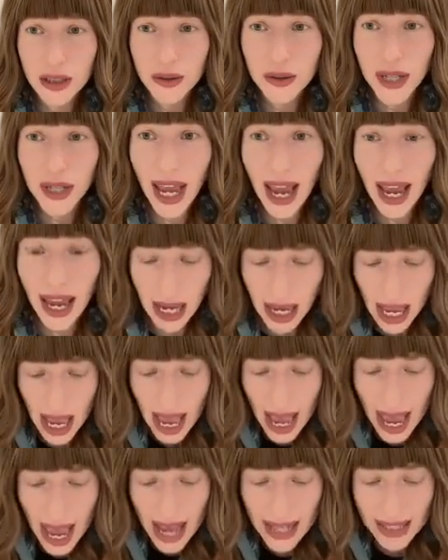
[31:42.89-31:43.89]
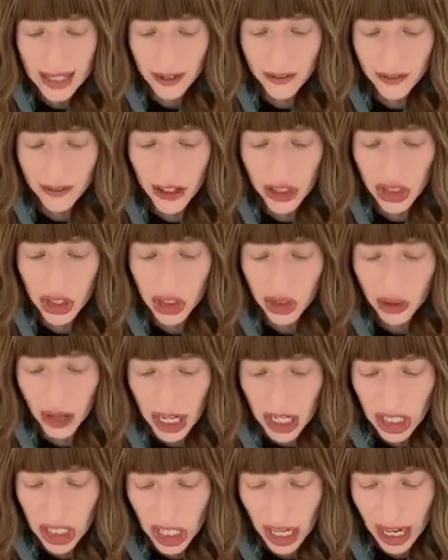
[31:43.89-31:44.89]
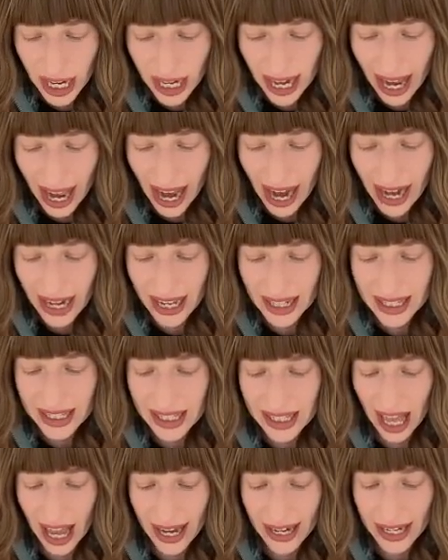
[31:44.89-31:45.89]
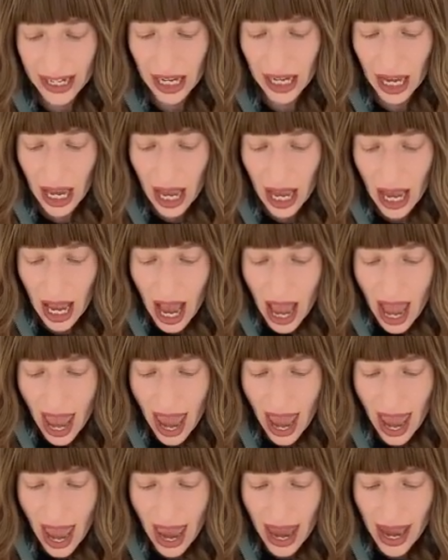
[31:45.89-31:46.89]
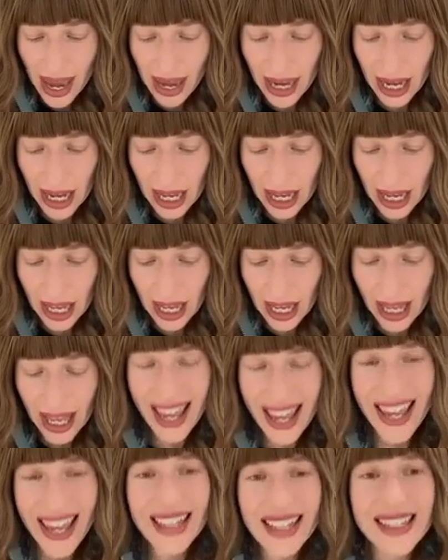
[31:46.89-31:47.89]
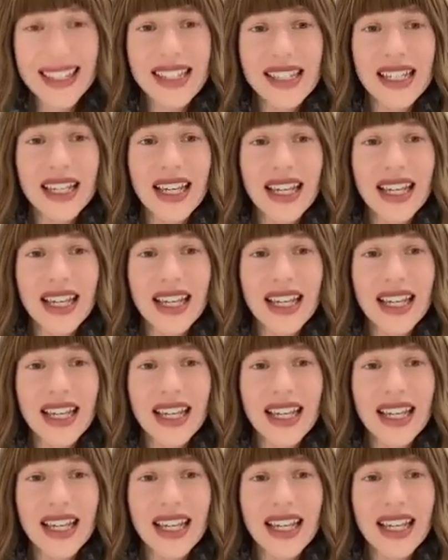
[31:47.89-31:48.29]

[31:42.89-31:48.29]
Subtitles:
Okay, it's a frustration, and it's like it's